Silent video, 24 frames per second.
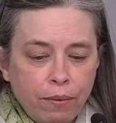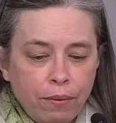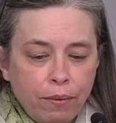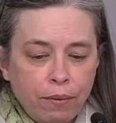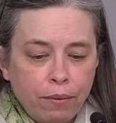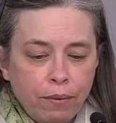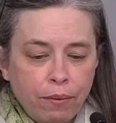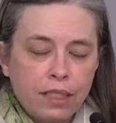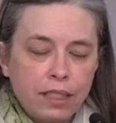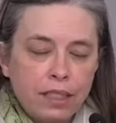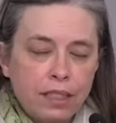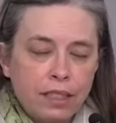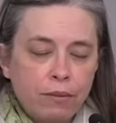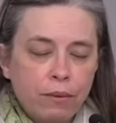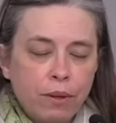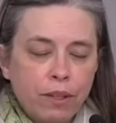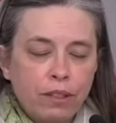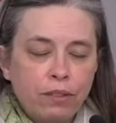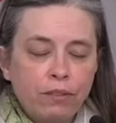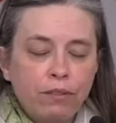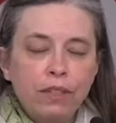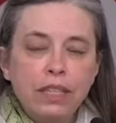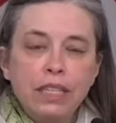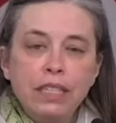dig into
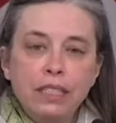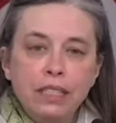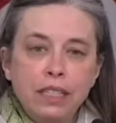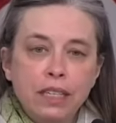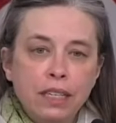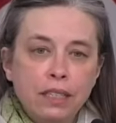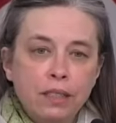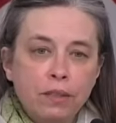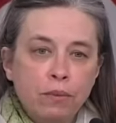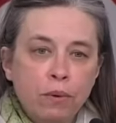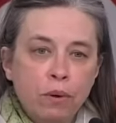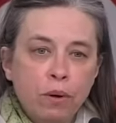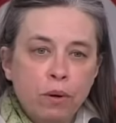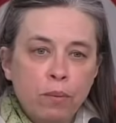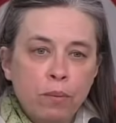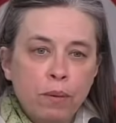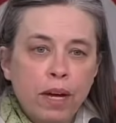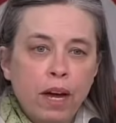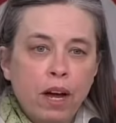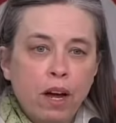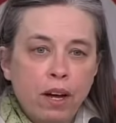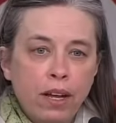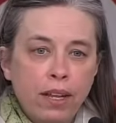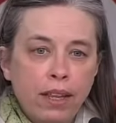what the reasonings were
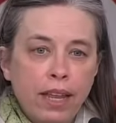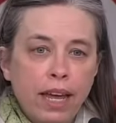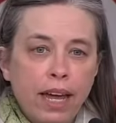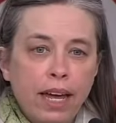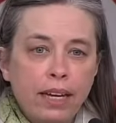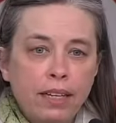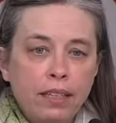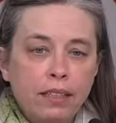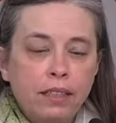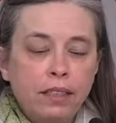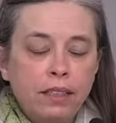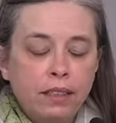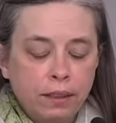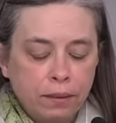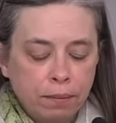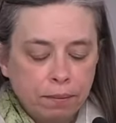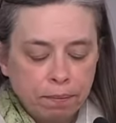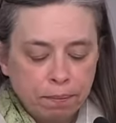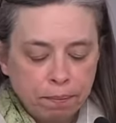behind that.